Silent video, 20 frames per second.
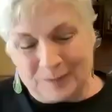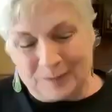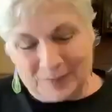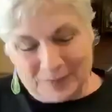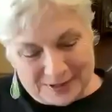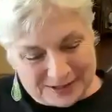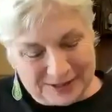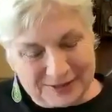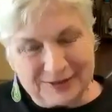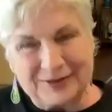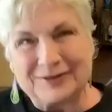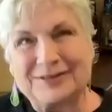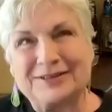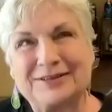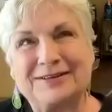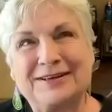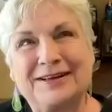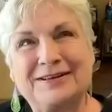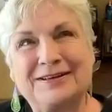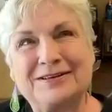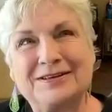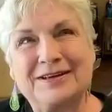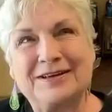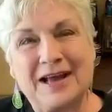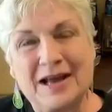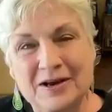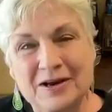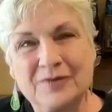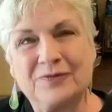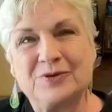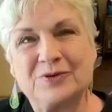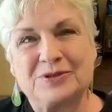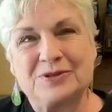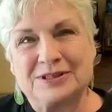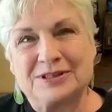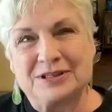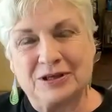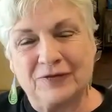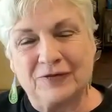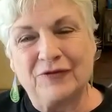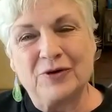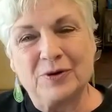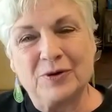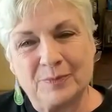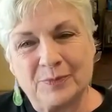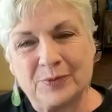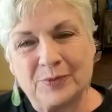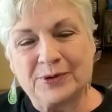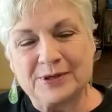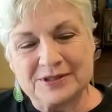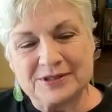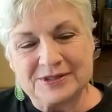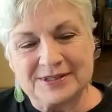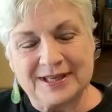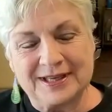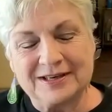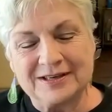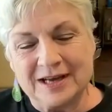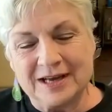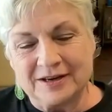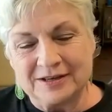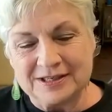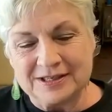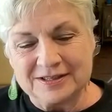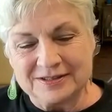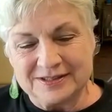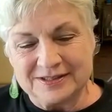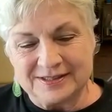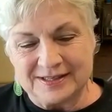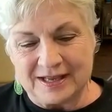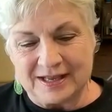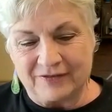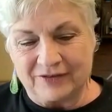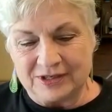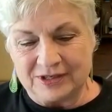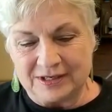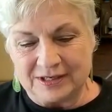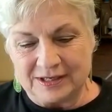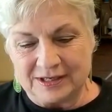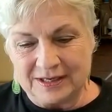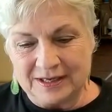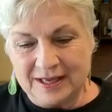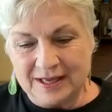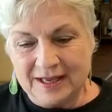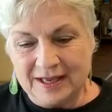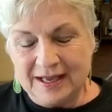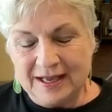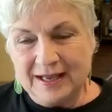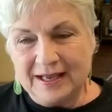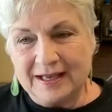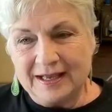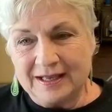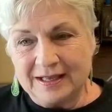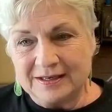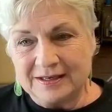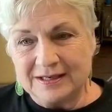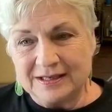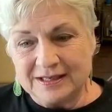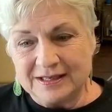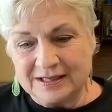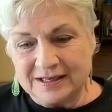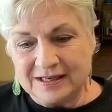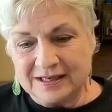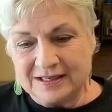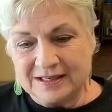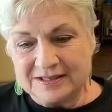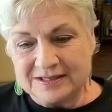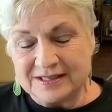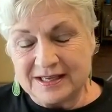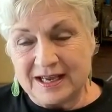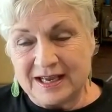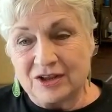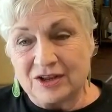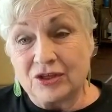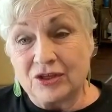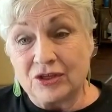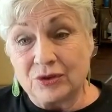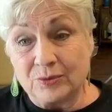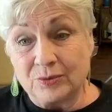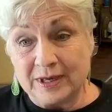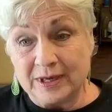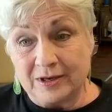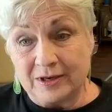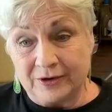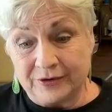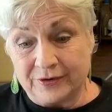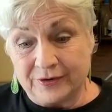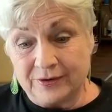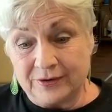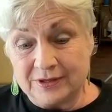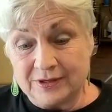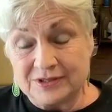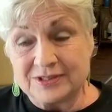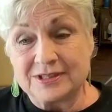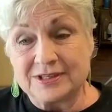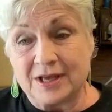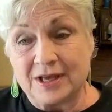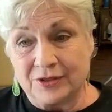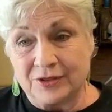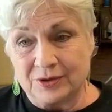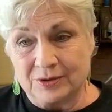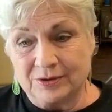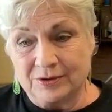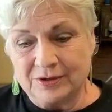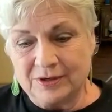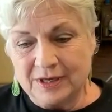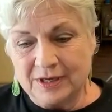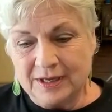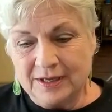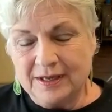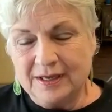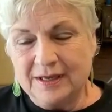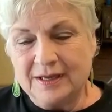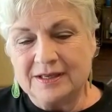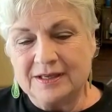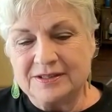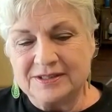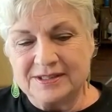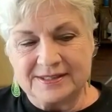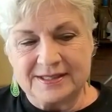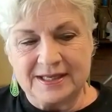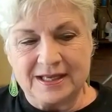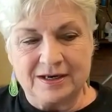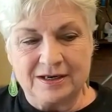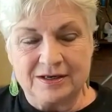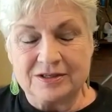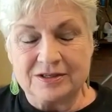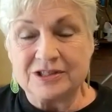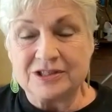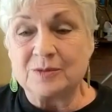it's a kind of a different book. It's set in 1970 and it is a thriller. It's southern. It's set in